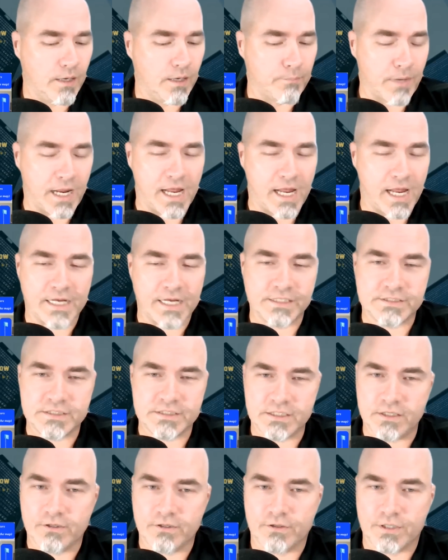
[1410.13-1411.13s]
And my
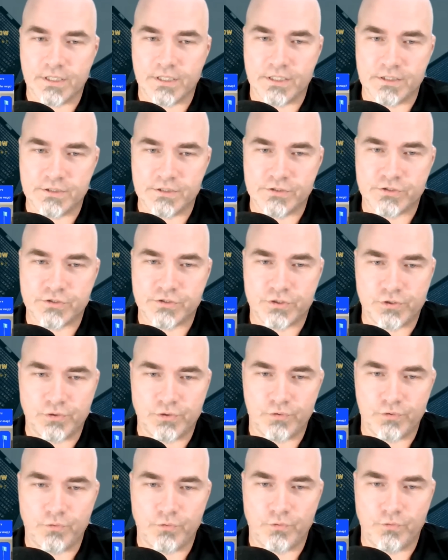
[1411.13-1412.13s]
idea is
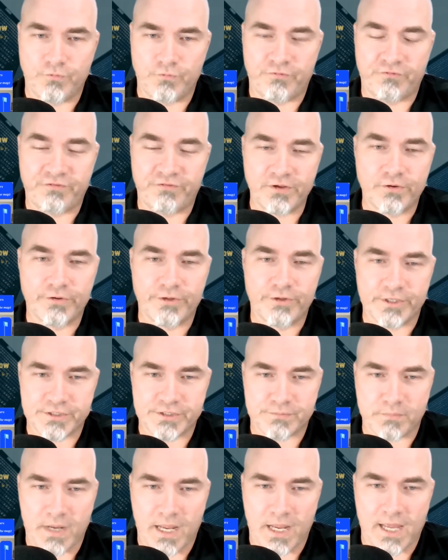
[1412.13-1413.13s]
to fill
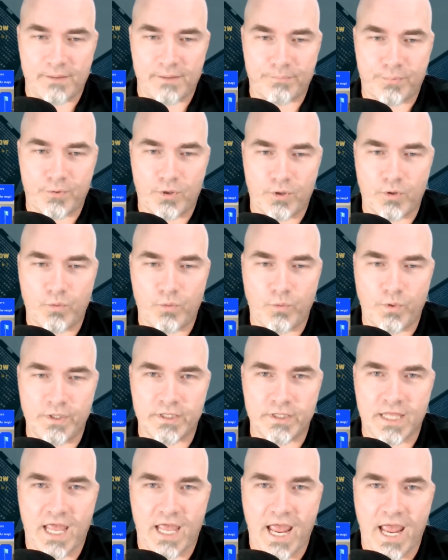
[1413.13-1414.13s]
this map
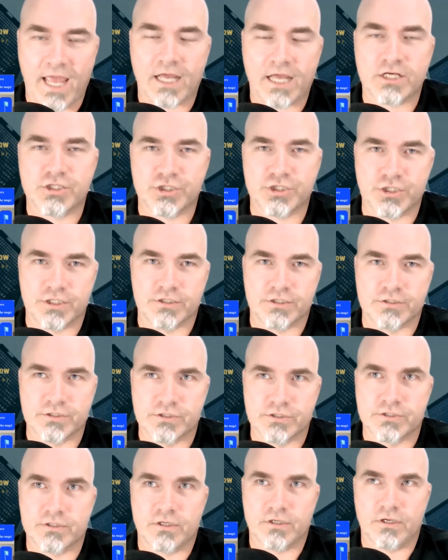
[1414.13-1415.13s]
with
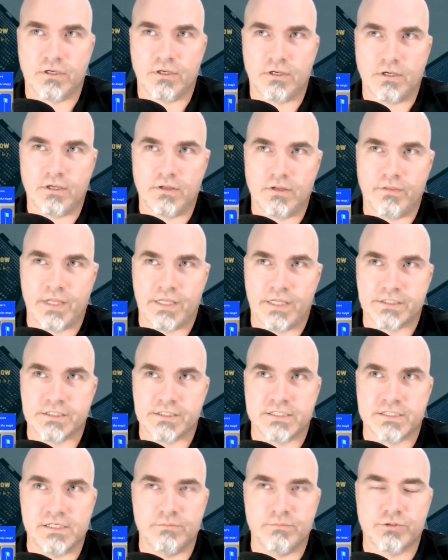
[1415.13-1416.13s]
actions that the
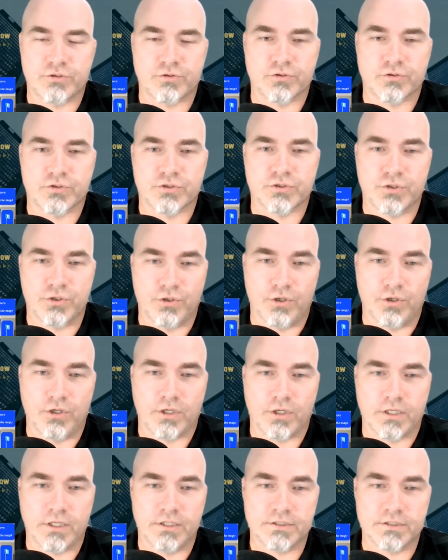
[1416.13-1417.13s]
Teamsters
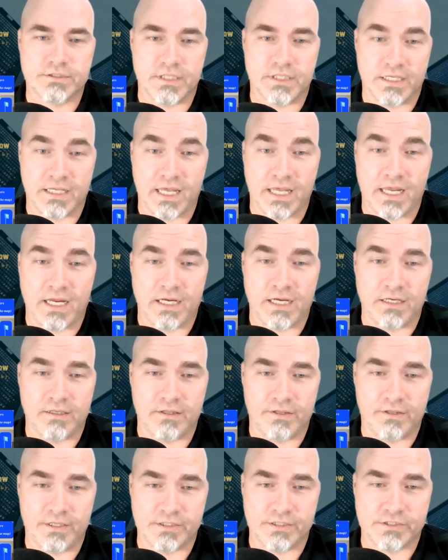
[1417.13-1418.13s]
took to
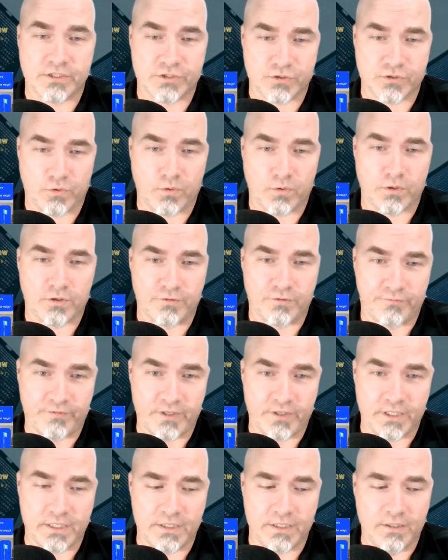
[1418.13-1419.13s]
gain this historical
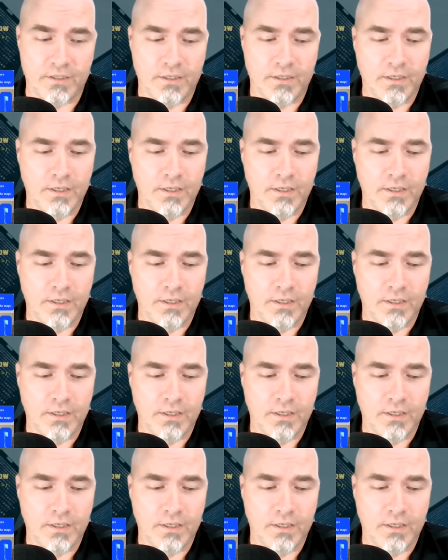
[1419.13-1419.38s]
fight.